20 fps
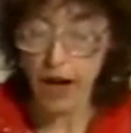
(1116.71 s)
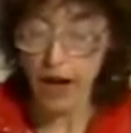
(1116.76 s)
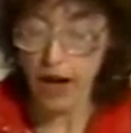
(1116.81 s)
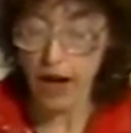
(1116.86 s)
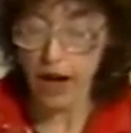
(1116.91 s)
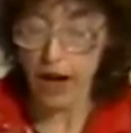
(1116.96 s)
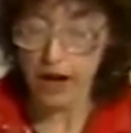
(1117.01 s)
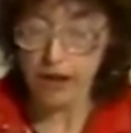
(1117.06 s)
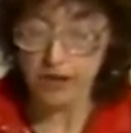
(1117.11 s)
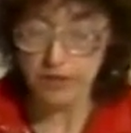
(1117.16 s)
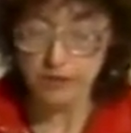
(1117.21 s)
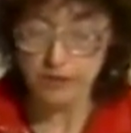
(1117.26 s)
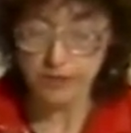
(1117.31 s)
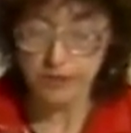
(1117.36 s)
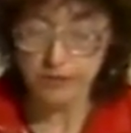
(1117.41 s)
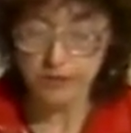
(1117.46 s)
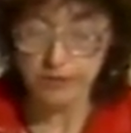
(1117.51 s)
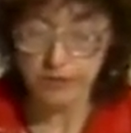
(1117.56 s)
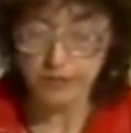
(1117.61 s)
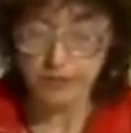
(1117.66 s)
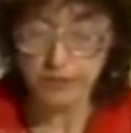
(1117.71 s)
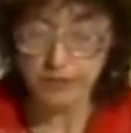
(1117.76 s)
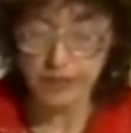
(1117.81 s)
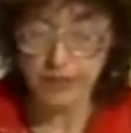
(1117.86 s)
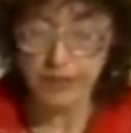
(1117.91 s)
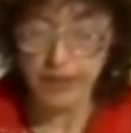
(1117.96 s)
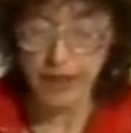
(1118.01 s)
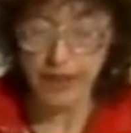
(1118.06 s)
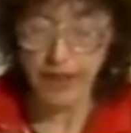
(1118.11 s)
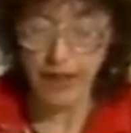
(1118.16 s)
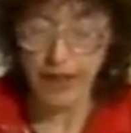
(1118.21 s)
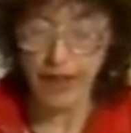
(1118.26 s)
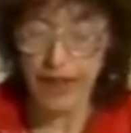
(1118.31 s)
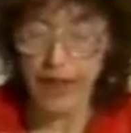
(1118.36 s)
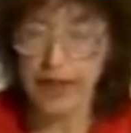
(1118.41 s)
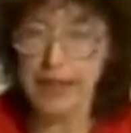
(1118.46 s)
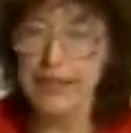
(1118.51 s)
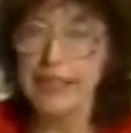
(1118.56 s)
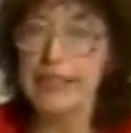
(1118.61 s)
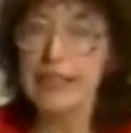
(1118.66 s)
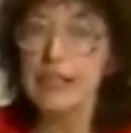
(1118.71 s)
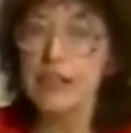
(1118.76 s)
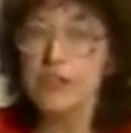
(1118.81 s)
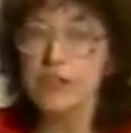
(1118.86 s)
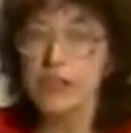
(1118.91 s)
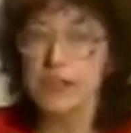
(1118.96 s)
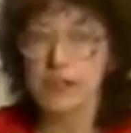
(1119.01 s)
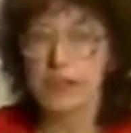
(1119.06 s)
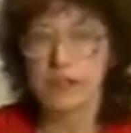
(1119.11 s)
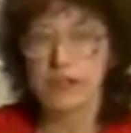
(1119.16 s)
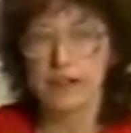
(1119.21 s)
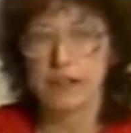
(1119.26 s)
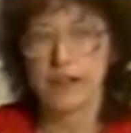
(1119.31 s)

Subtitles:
and even